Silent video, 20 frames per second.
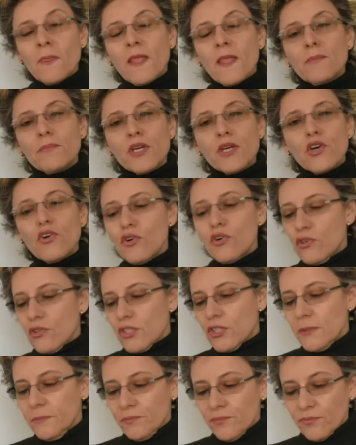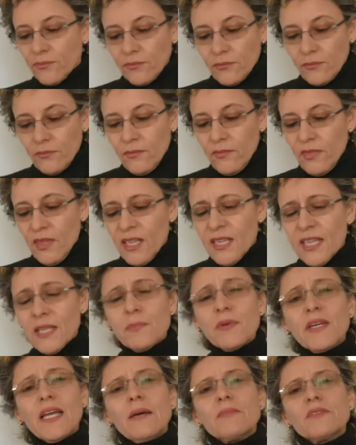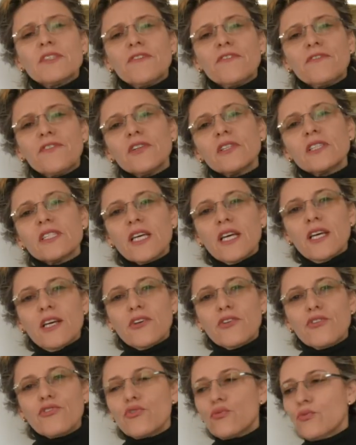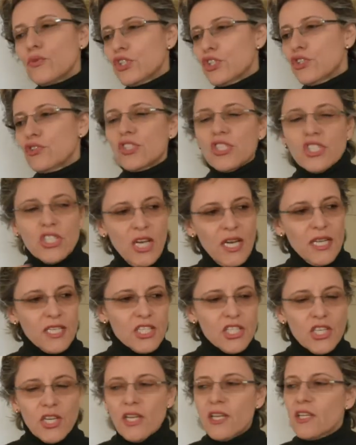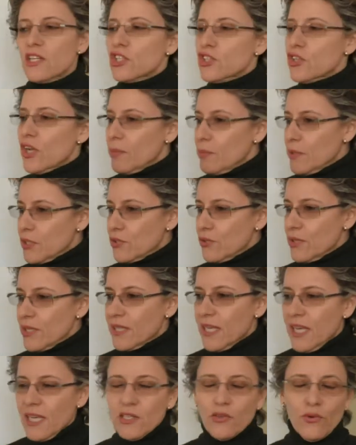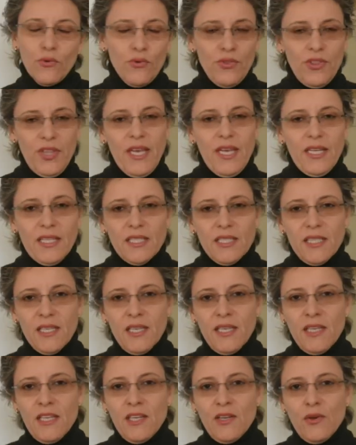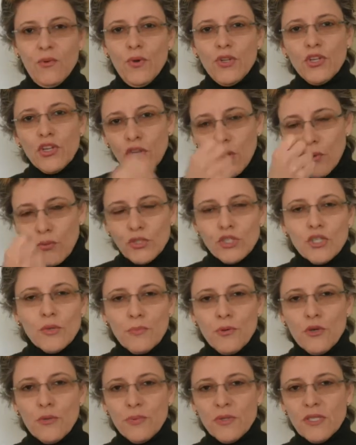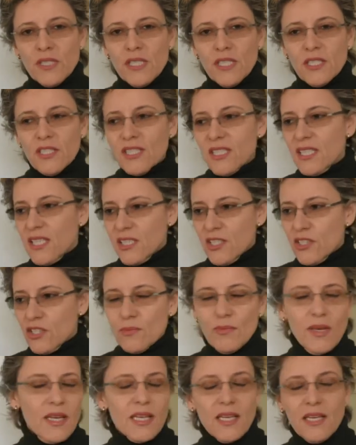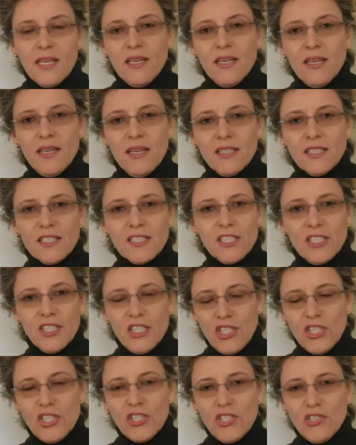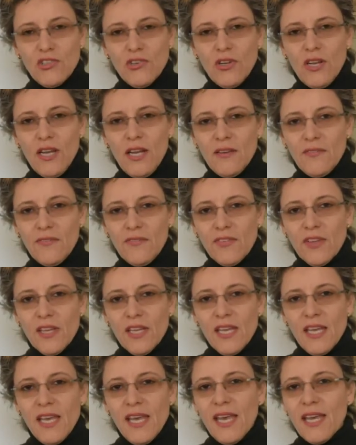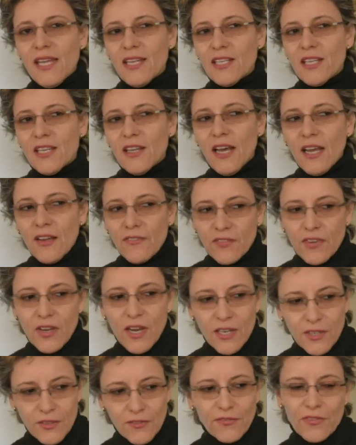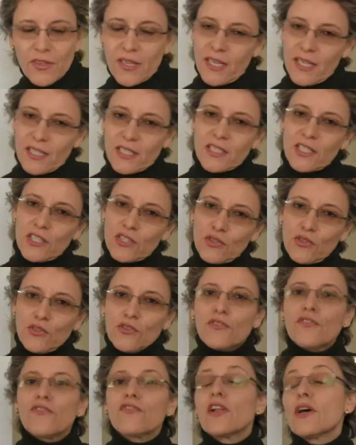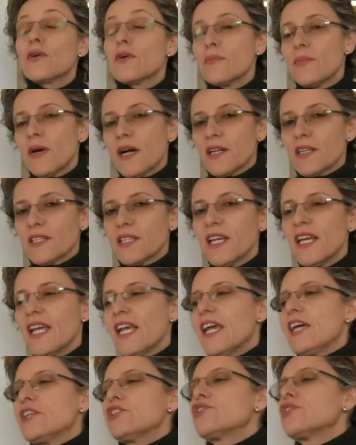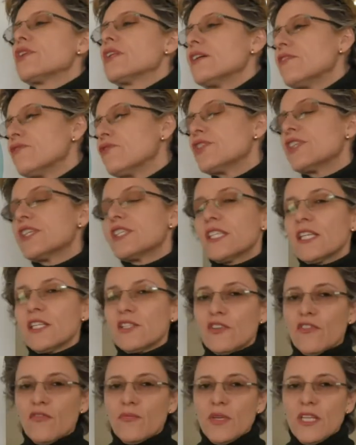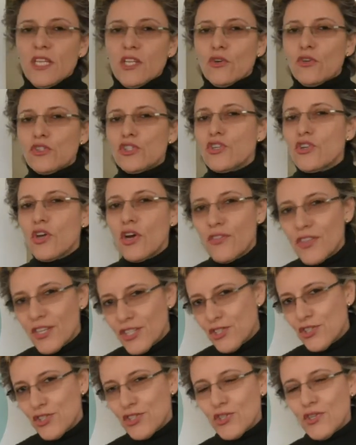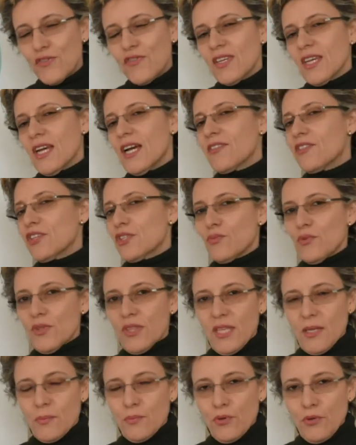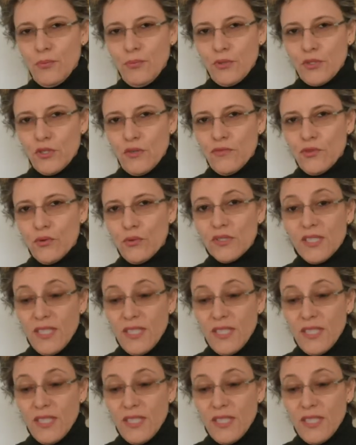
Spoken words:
because it becomes a filter through which you judge, should I be doing that or that? When you know what your purpose is, it's easy to make decisions in your life and life kind of gets a certain flow about it, and you live with a sense of meaning because you know that you're serving others with that purpose of yours